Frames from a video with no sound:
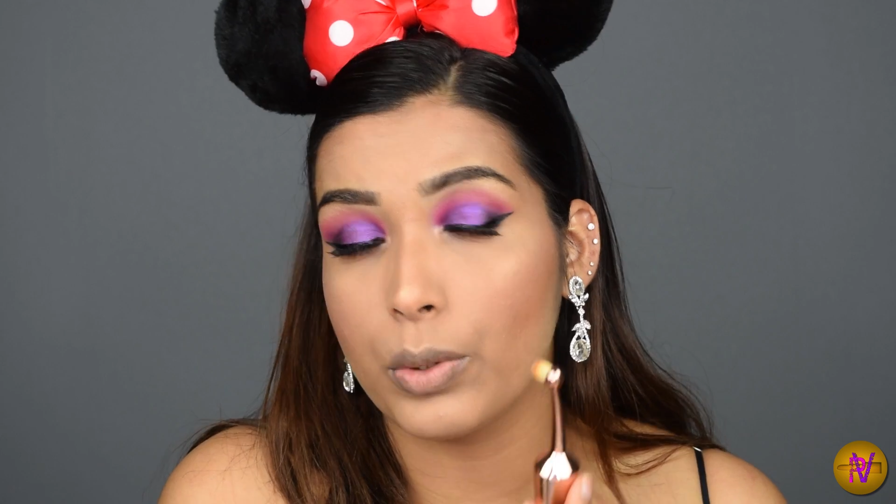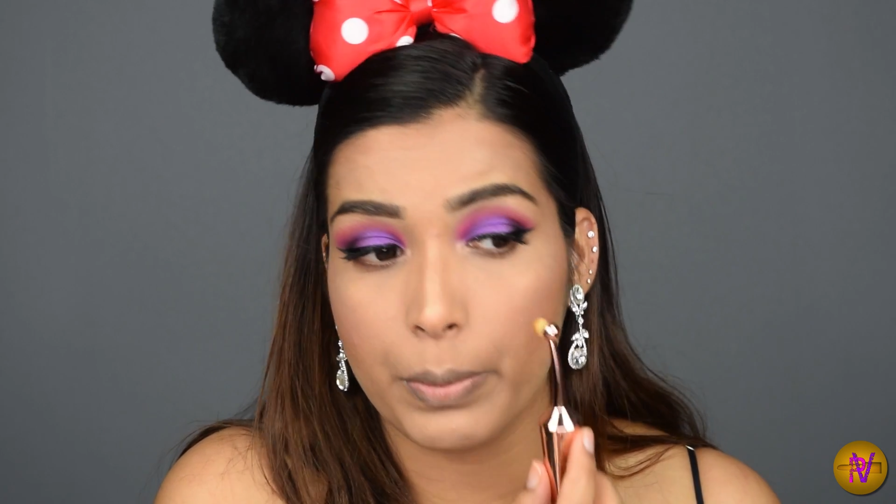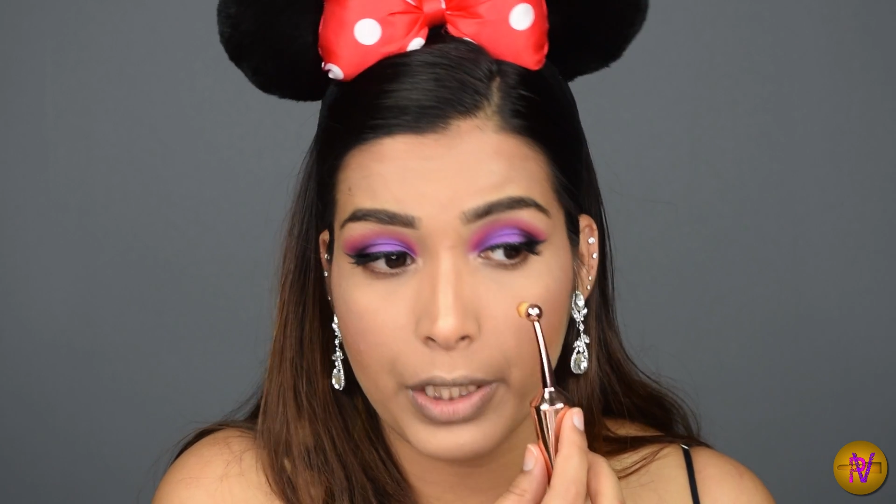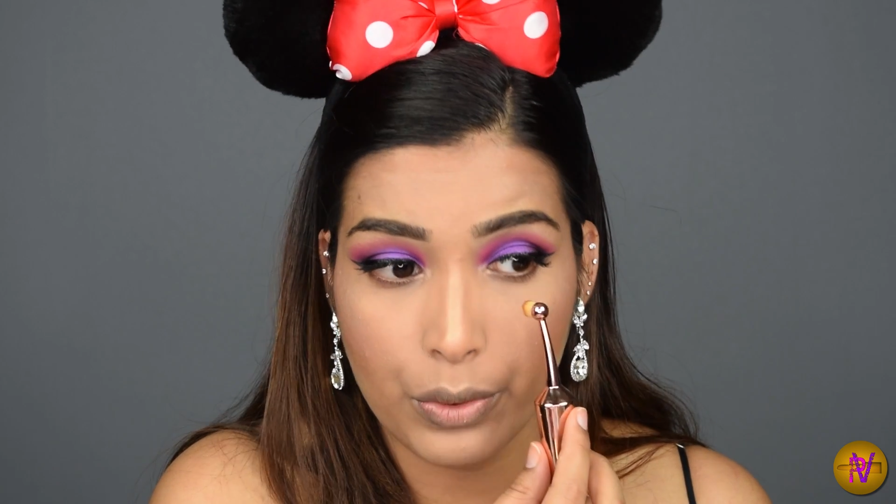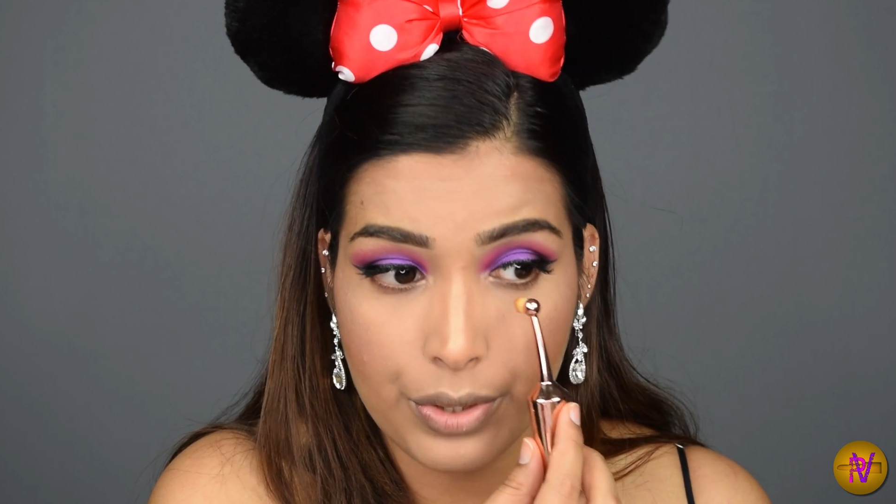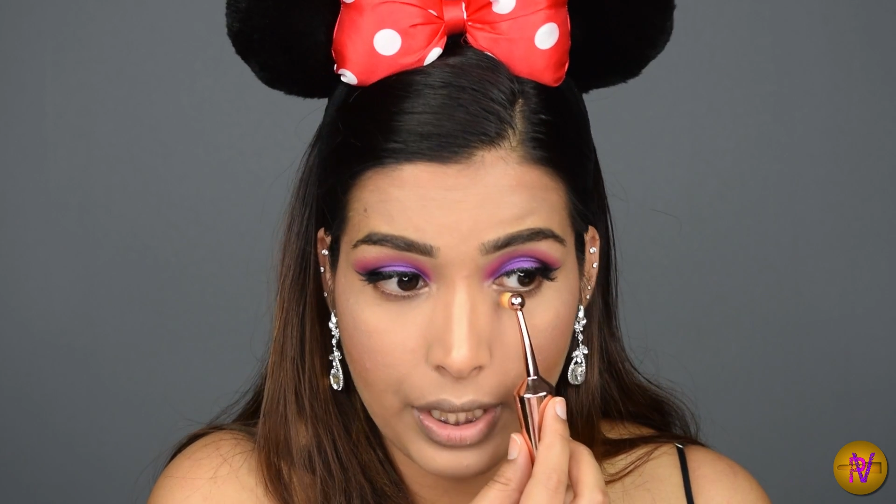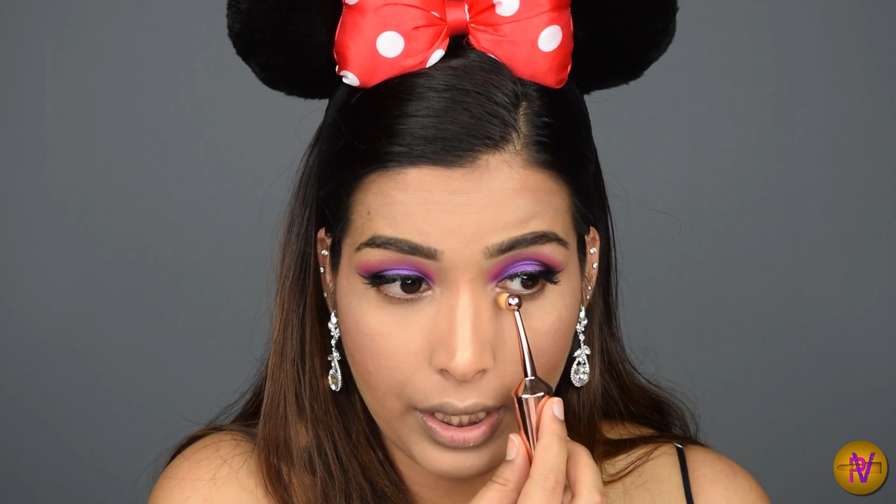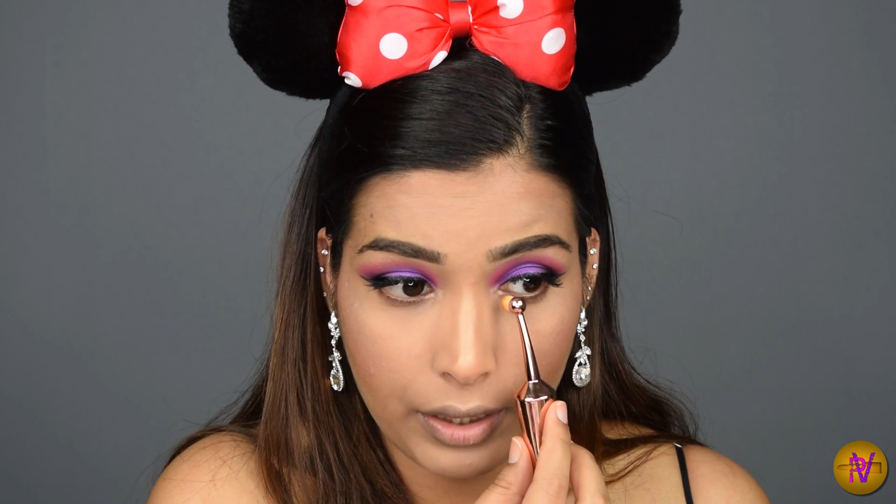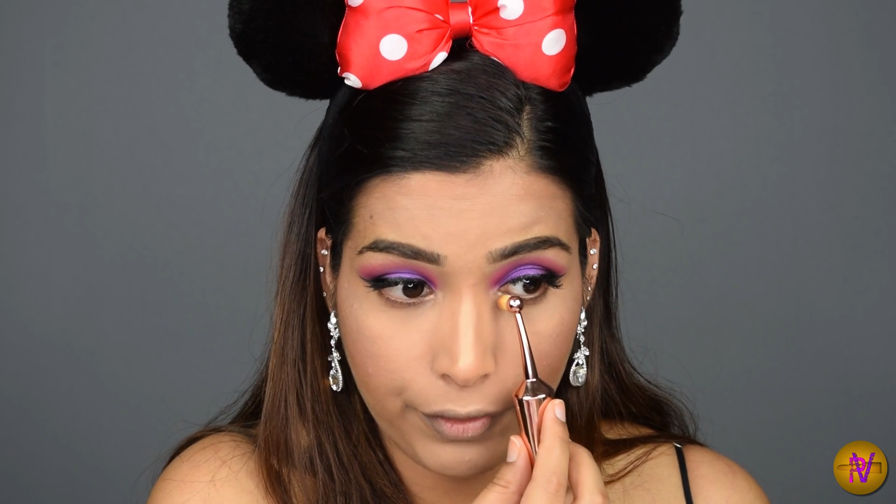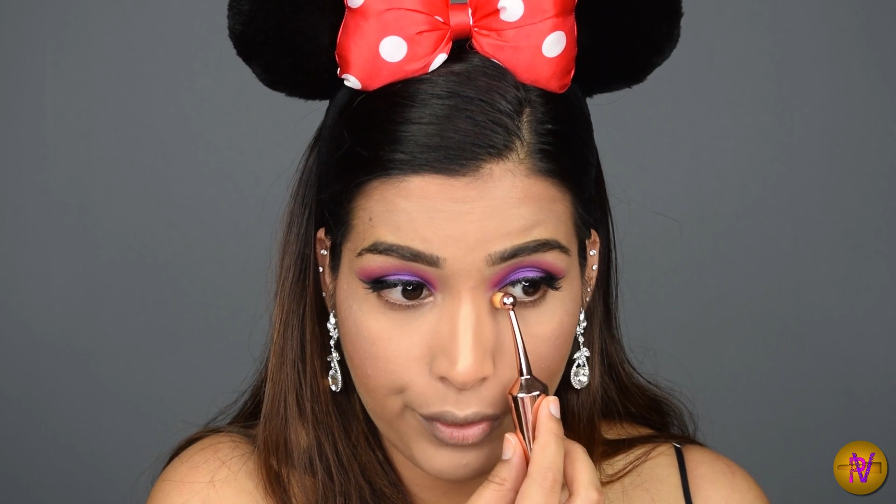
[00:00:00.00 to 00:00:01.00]
would be
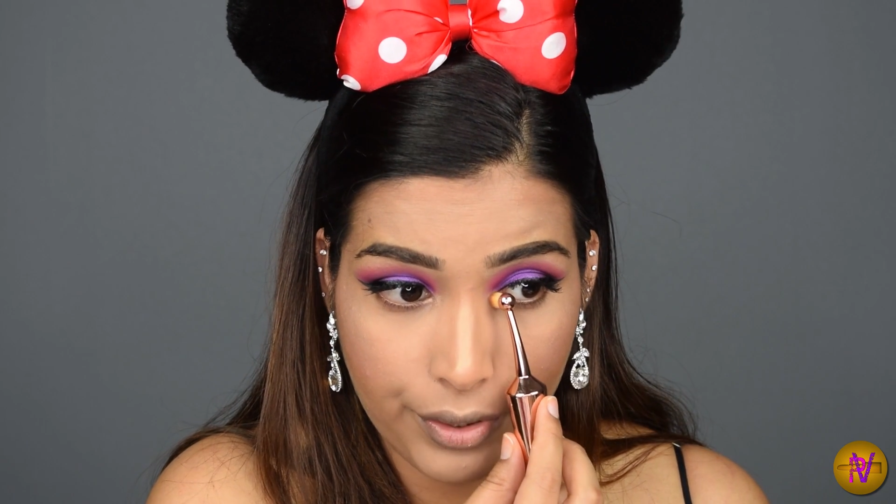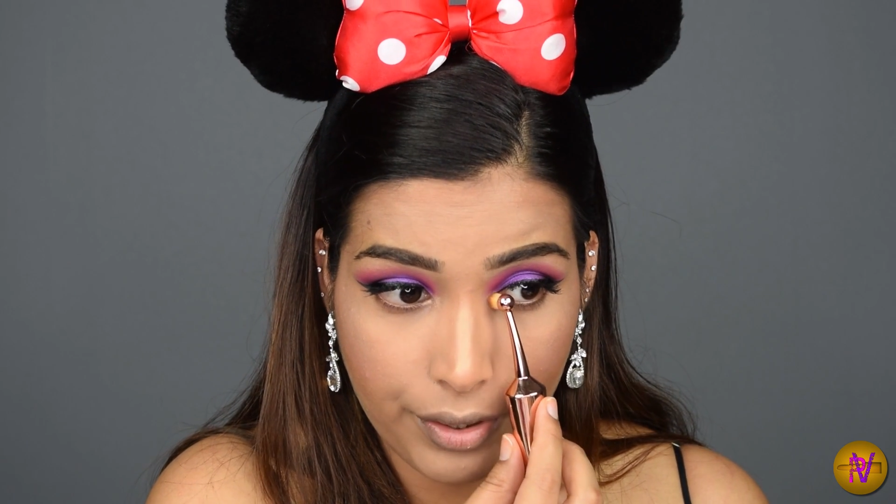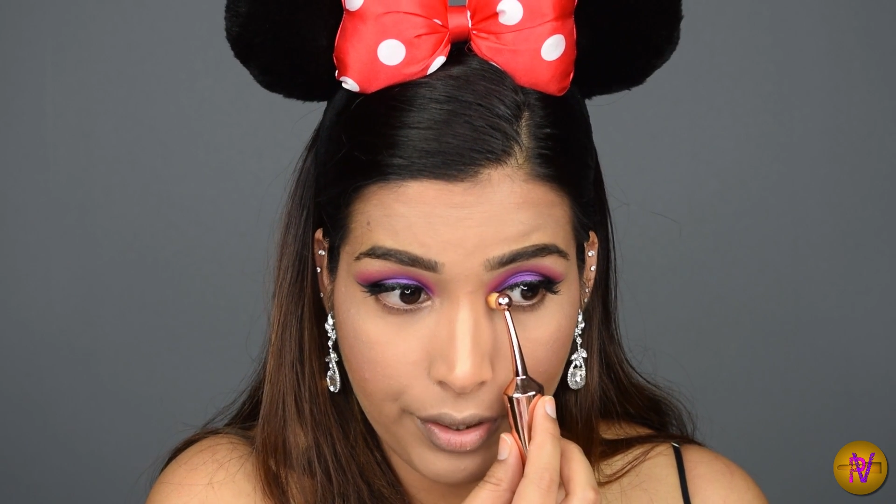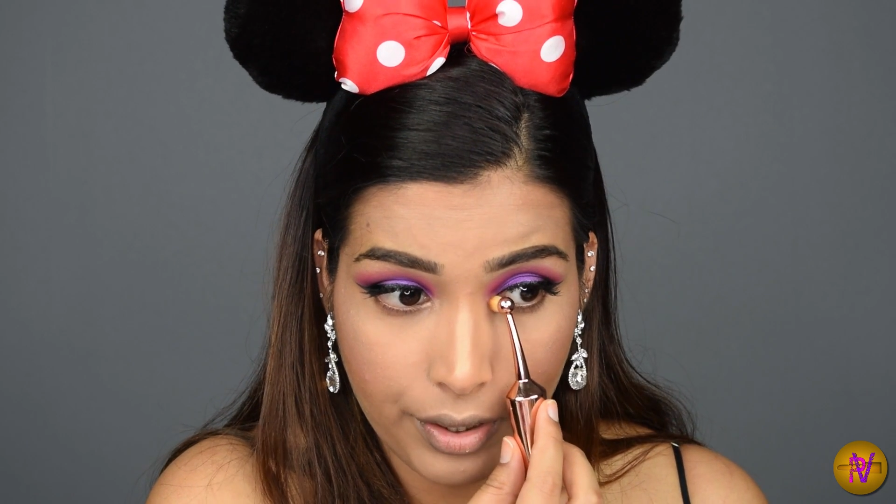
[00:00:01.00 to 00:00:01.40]
using it for